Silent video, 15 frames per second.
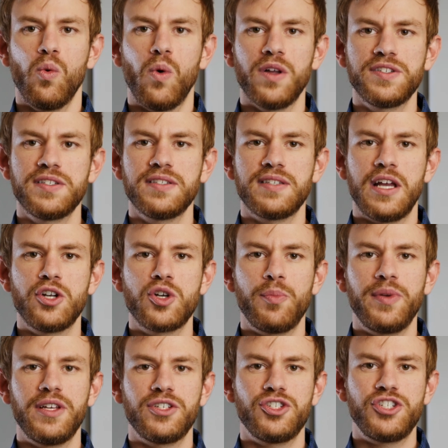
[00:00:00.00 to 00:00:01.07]
Once this
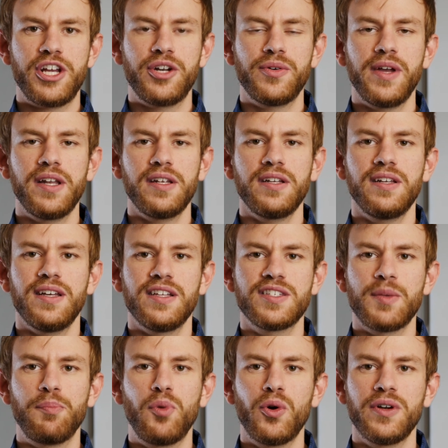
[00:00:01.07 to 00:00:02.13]
entropy is generated, it's
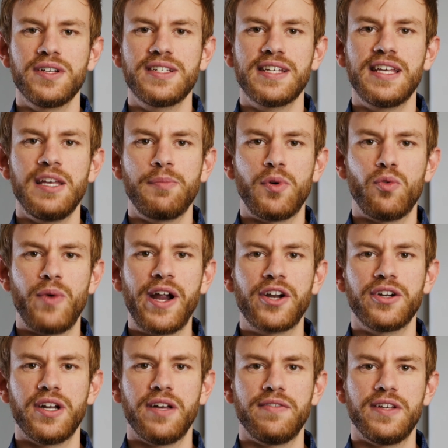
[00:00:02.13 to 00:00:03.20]
important to keep a
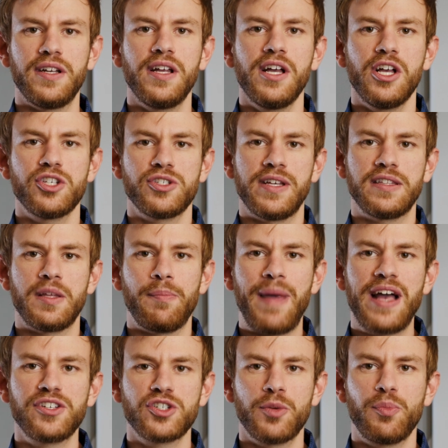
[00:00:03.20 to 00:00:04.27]
record of it so that the
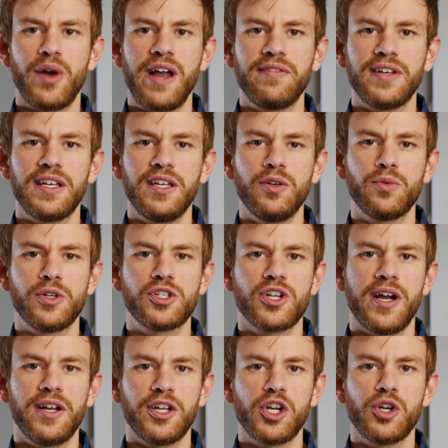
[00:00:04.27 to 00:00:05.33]
master private key we're
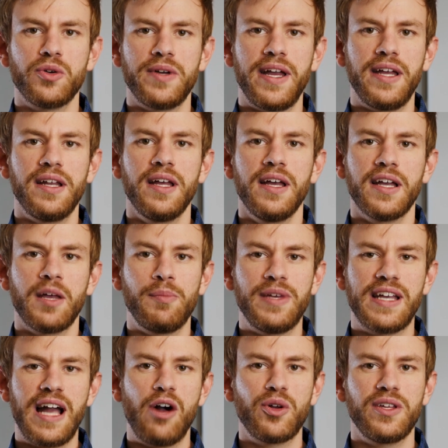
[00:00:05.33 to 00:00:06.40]
trying to create can be
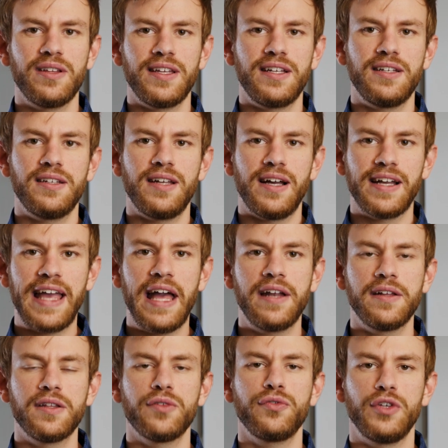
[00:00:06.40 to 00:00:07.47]
calculated
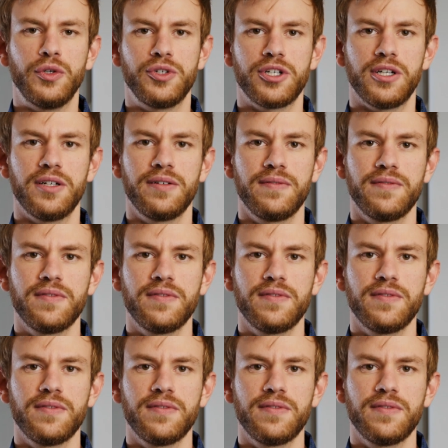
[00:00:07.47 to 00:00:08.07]
again in the future.